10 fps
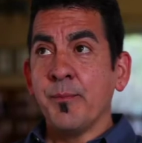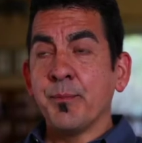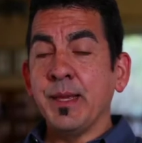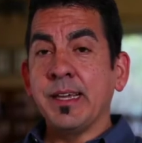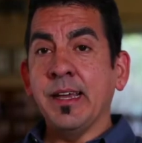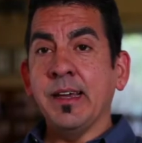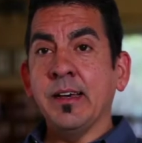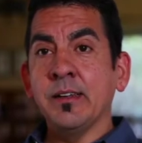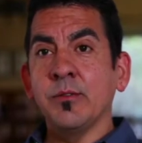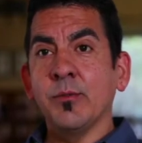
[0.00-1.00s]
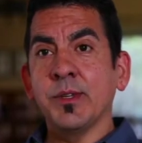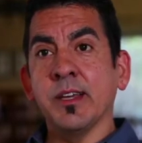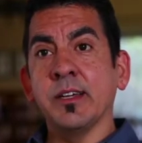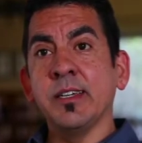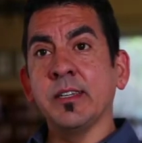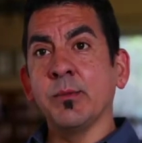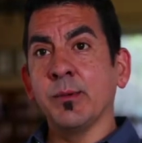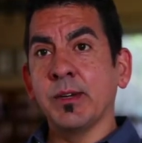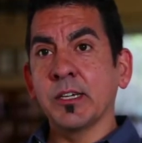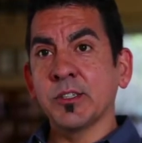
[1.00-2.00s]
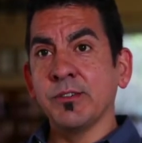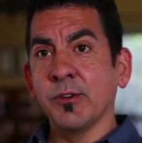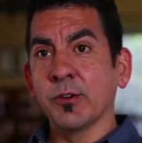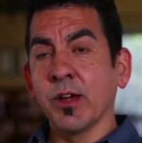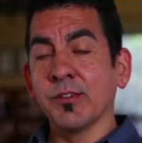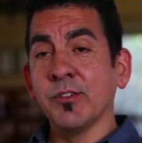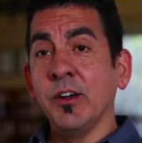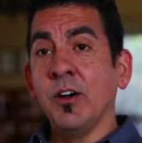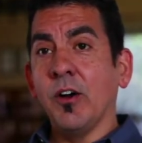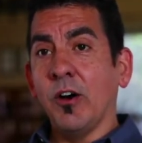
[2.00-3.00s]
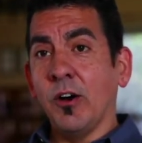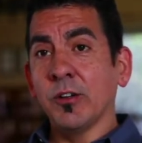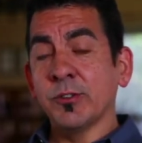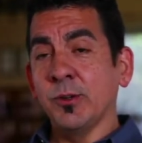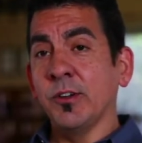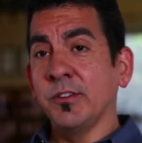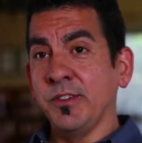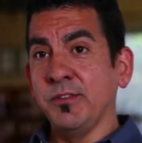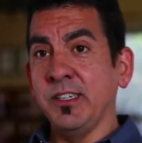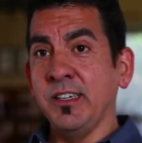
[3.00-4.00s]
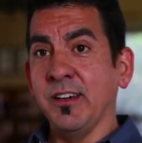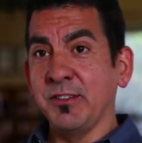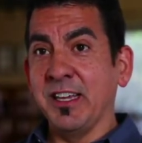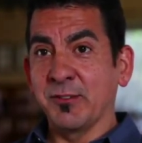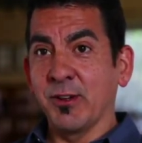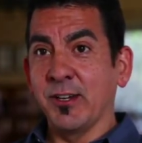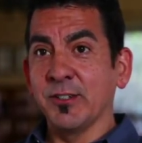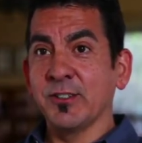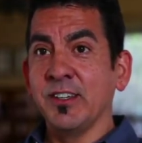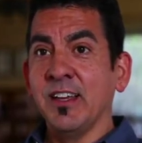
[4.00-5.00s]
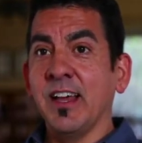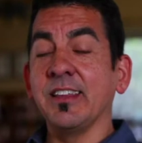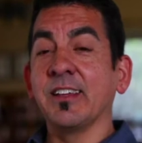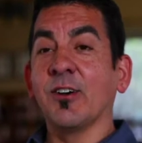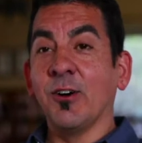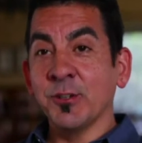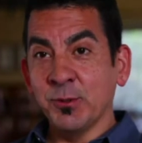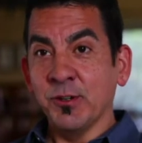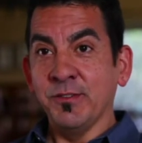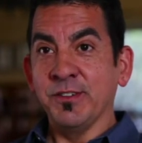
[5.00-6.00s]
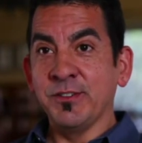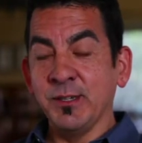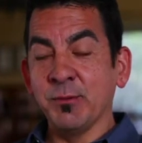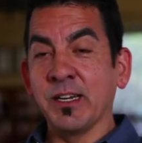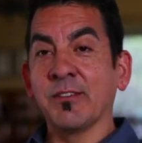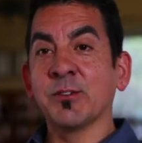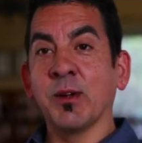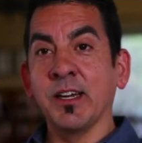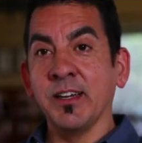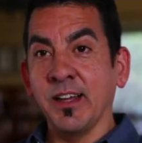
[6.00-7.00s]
began with the idea that we would actually photograph all 250 of the 8th graders and that all 250 would have to write an